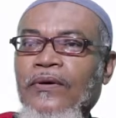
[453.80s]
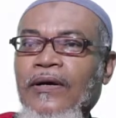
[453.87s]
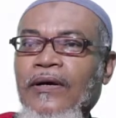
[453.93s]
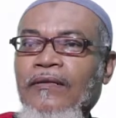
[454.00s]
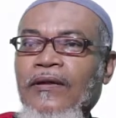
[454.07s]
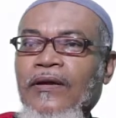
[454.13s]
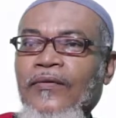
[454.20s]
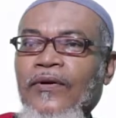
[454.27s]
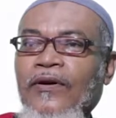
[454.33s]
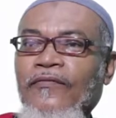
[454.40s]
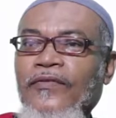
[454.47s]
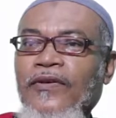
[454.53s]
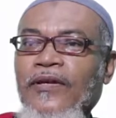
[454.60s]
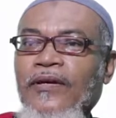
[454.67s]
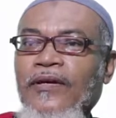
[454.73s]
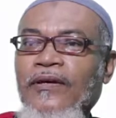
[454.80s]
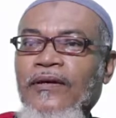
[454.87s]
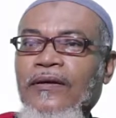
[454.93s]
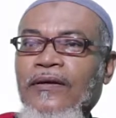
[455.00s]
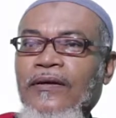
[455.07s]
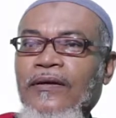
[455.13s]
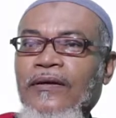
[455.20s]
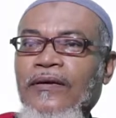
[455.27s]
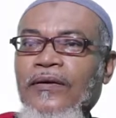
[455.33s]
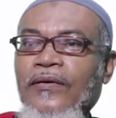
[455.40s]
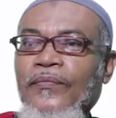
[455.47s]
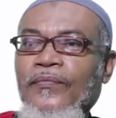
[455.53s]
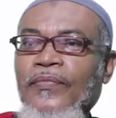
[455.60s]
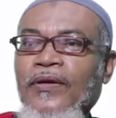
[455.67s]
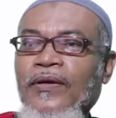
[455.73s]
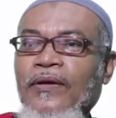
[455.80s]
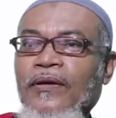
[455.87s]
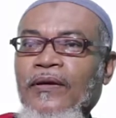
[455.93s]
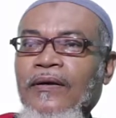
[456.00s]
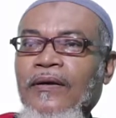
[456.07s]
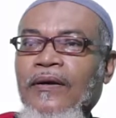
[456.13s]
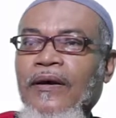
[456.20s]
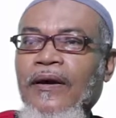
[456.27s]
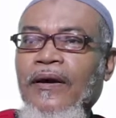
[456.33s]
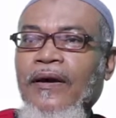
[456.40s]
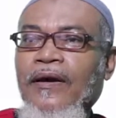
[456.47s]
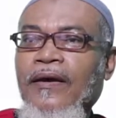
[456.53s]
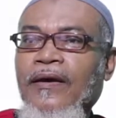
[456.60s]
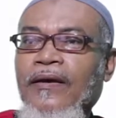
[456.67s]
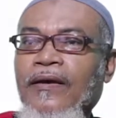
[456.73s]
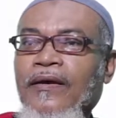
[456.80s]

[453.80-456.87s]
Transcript: and then we have D, B, A.